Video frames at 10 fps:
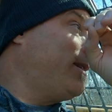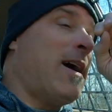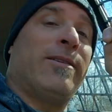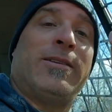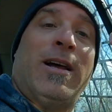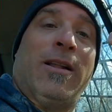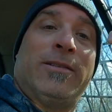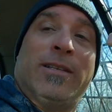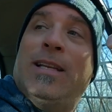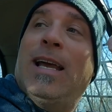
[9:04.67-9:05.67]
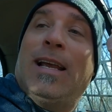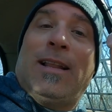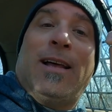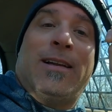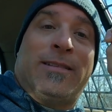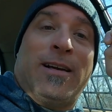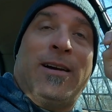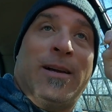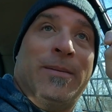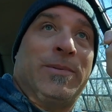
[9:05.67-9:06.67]
a thousand dollars a day a lot of
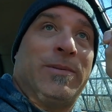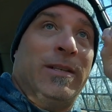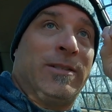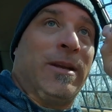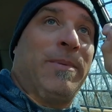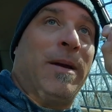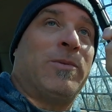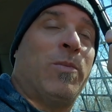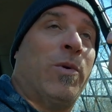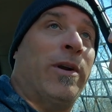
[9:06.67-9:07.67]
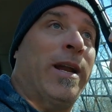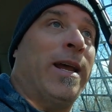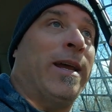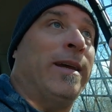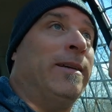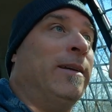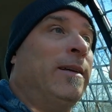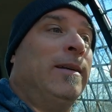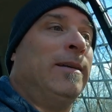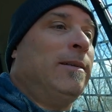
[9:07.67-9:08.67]
times and sometimes more than that.
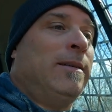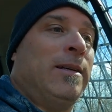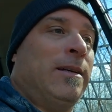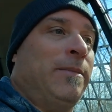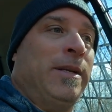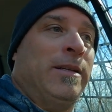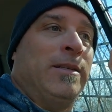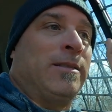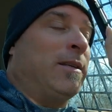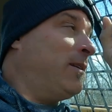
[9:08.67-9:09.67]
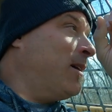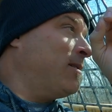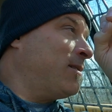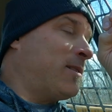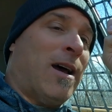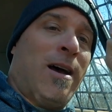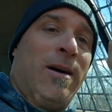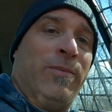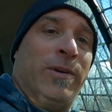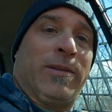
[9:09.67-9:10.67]
I mean, it just, it doesn't
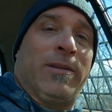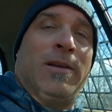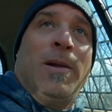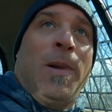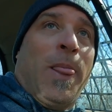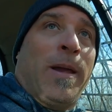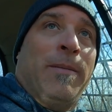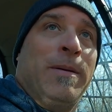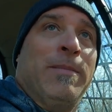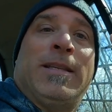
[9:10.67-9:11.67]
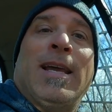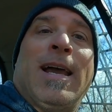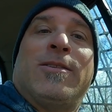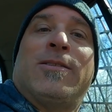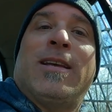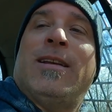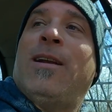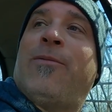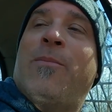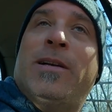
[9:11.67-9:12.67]
stop with, I mean, my tags are sitting
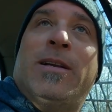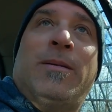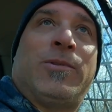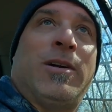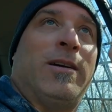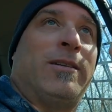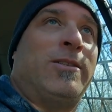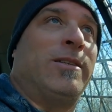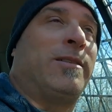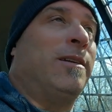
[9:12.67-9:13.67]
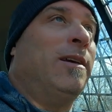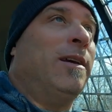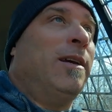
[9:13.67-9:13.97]
there for my dump truck. Just